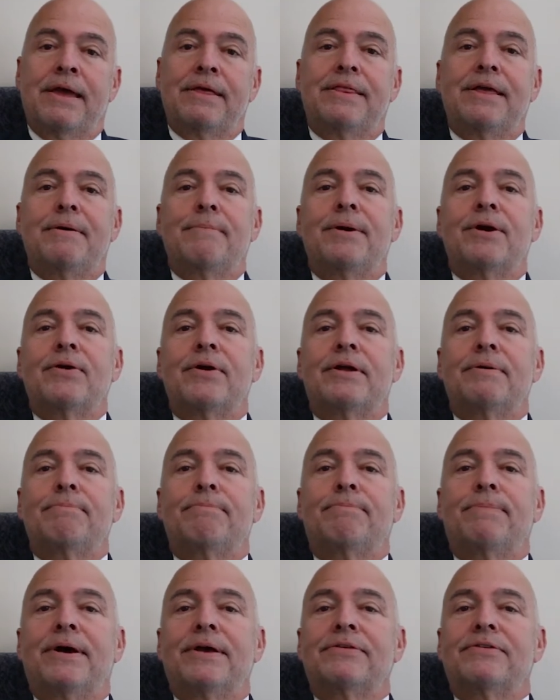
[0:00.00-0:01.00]
The American
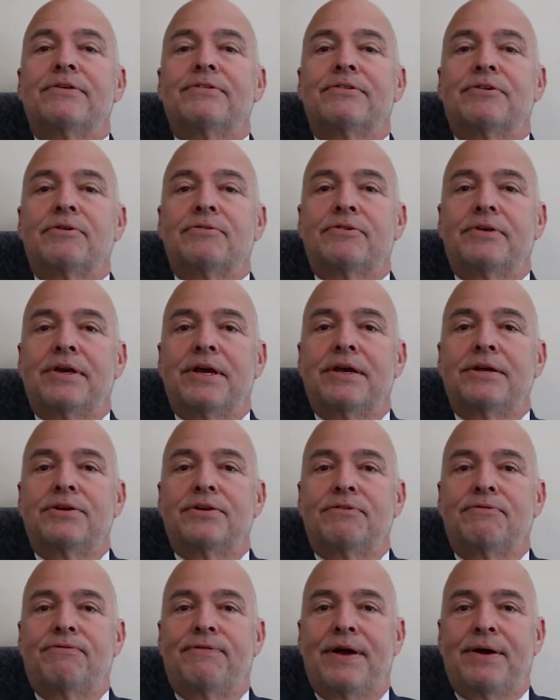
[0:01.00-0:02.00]
Bus
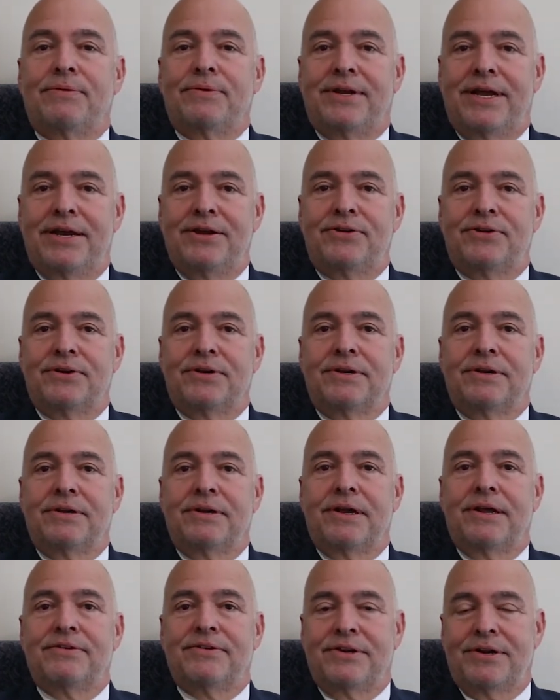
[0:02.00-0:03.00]
Association Foundation
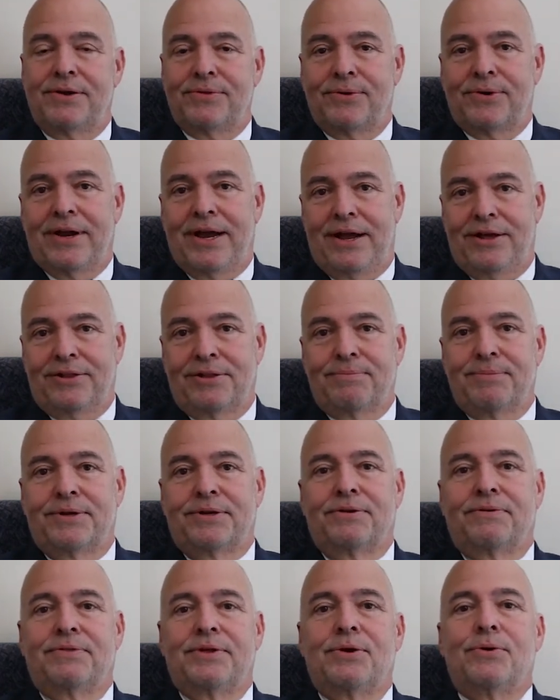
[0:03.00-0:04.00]
is another
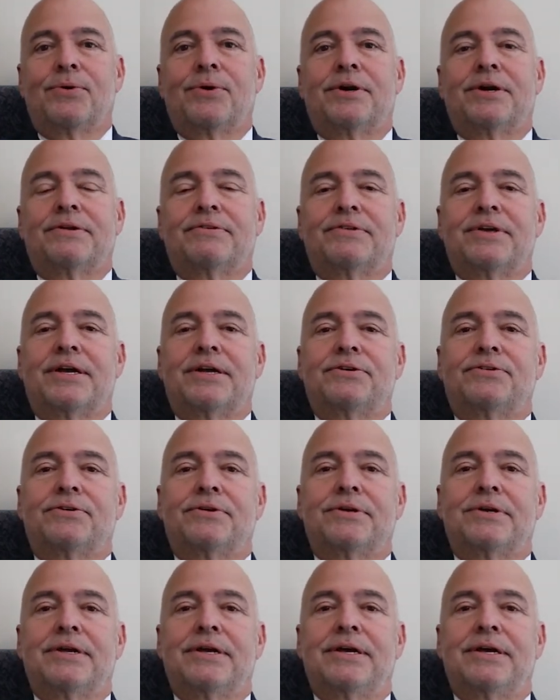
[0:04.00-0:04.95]
element of the organization.